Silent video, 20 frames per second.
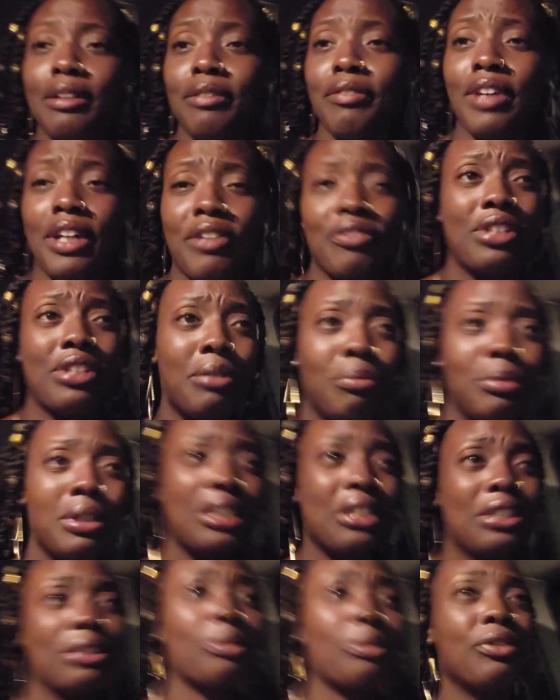5-10
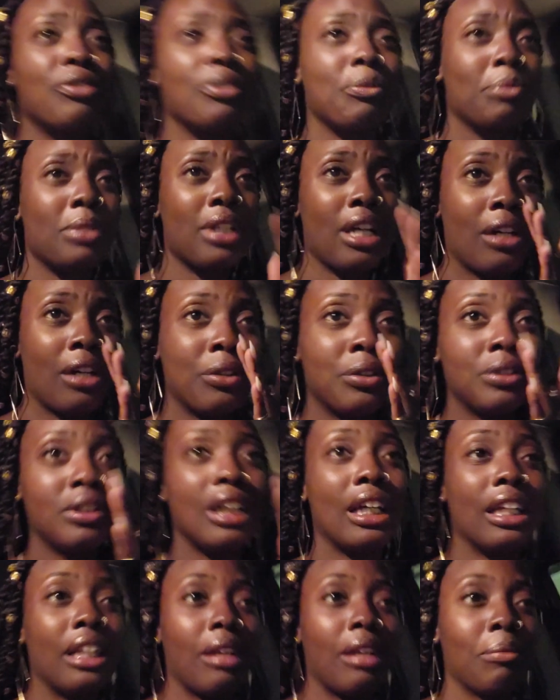minutes away from town,
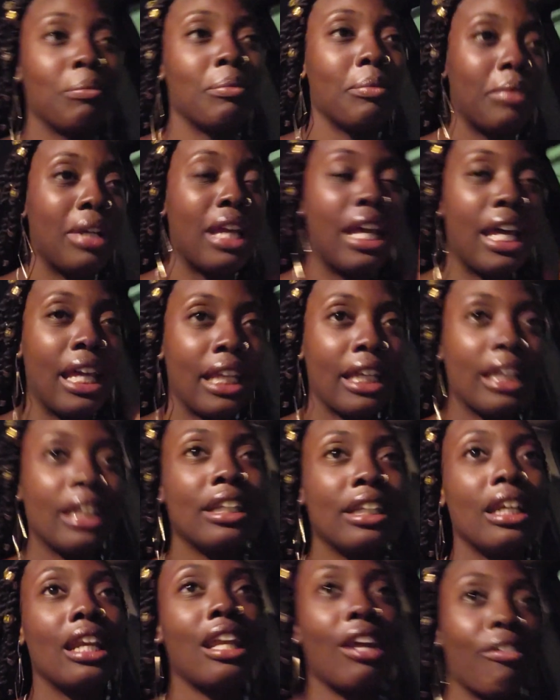and I'm heading
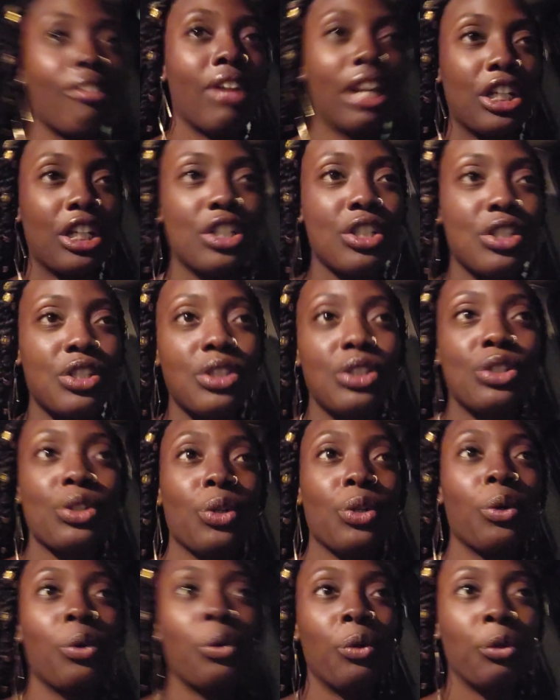in the direction to
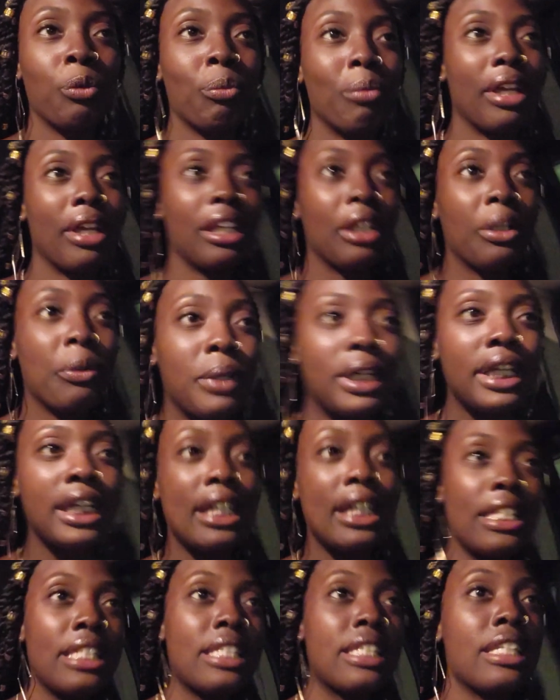go home
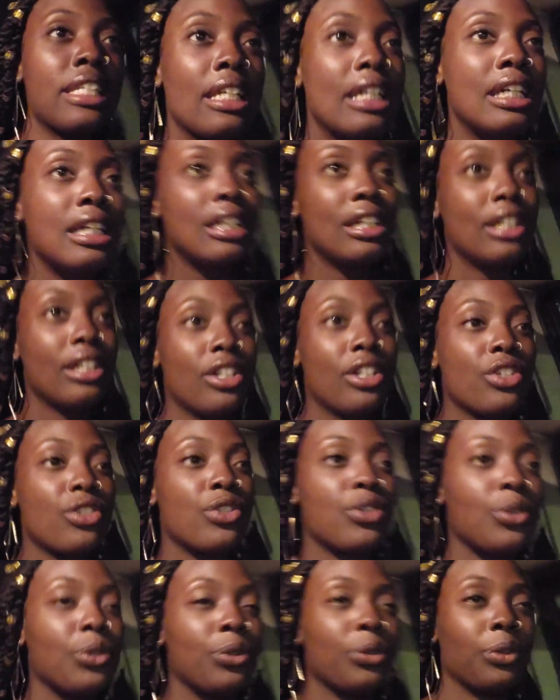anyways,
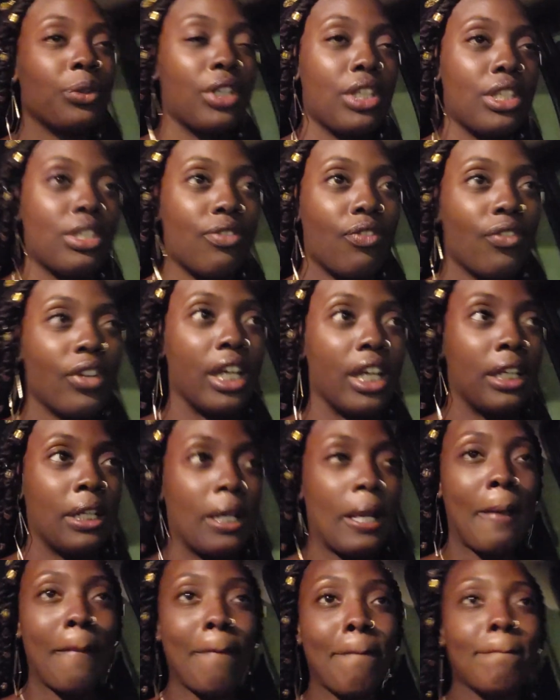so it's
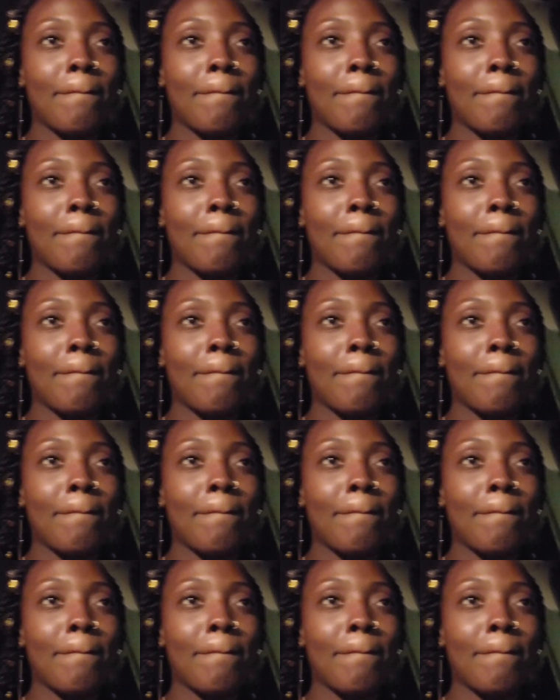fine.